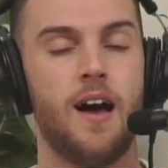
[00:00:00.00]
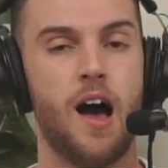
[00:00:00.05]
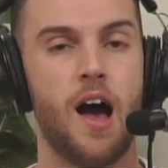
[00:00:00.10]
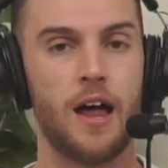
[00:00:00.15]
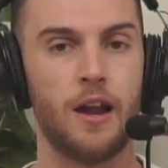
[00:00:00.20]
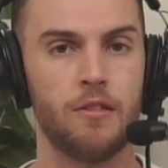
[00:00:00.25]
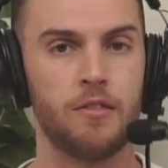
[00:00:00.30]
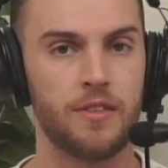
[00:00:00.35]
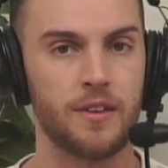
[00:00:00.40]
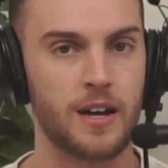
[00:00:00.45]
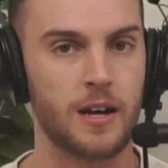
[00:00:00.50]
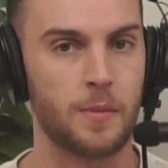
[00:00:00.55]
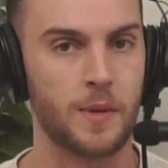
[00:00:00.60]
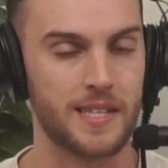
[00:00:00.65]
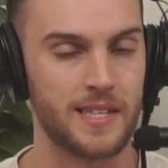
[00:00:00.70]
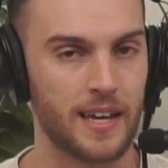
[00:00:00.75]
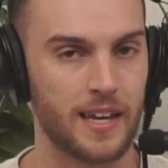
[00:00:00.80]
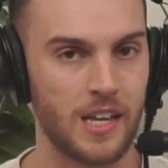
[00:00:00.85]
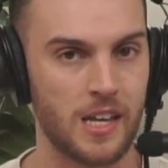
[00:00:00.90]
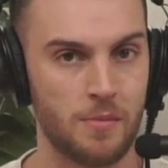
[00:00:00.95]
I don't think I'd be
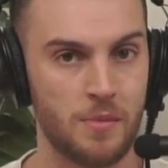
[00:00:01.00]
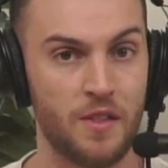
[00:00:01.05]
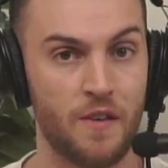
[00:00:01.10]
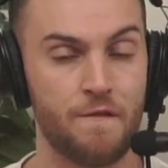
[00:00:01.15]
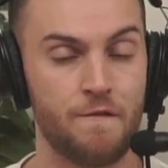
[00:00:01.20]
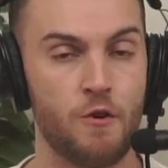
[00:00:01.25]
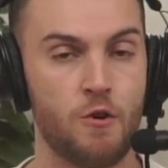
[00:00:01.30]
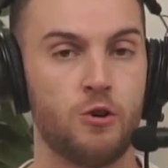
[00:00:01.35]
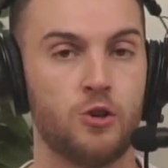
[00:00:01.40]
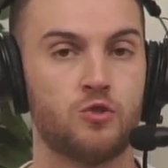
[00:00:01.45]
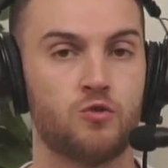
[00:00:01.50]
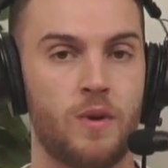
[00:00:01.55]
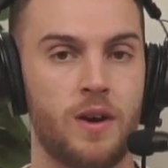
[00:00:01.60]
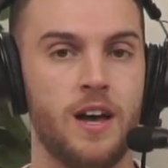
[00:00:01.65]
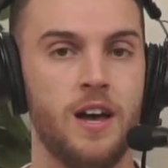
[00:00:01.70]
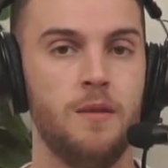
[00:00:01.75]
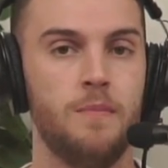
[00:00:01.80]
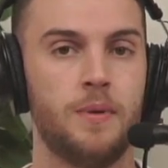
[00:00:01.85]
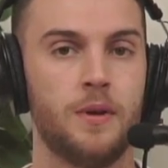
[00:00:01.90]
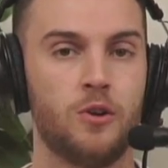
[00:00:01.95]
taking him in the first
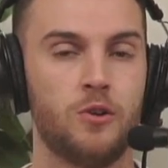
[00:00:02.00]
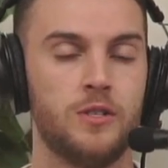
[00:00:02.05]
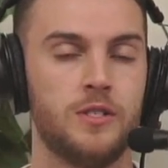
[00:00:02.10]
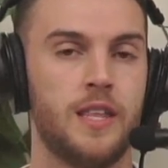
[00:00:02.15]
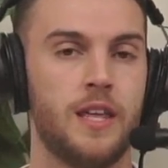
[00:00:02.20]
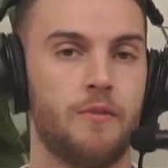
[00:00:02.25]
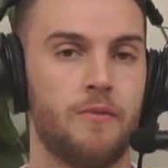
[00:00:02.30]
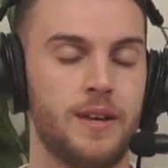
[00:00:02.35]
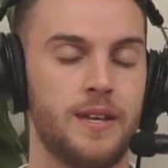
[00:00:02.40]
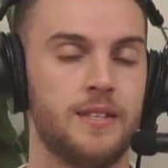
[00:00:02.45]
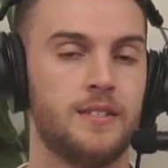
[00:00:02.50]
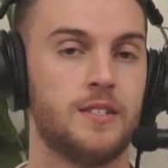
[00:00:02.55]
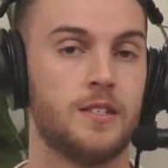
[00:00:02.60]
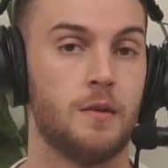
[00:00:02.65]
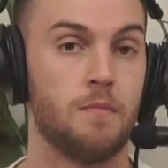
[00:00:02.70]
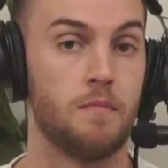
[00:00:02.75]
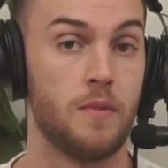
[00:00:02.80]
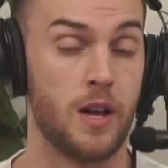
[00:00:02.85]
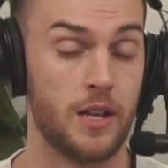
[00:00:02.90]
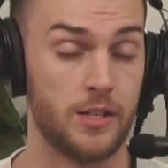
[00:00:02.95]
round because there is
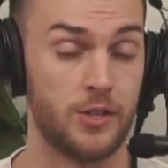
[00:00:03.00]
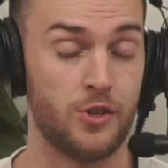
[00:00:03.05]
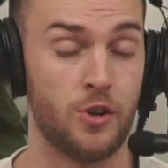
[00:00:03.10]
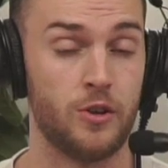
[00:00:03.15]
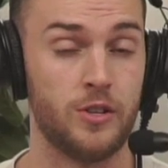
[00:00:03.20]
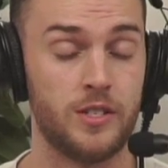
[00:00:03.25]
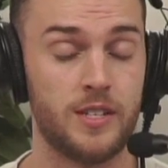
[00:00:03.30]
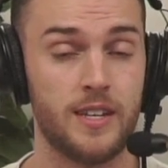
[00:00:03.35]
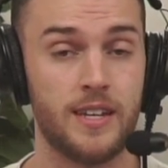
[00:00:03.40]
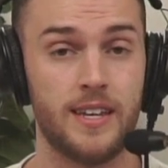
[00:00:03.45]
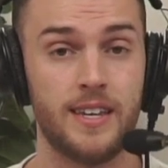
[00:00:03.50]
some uncertainty.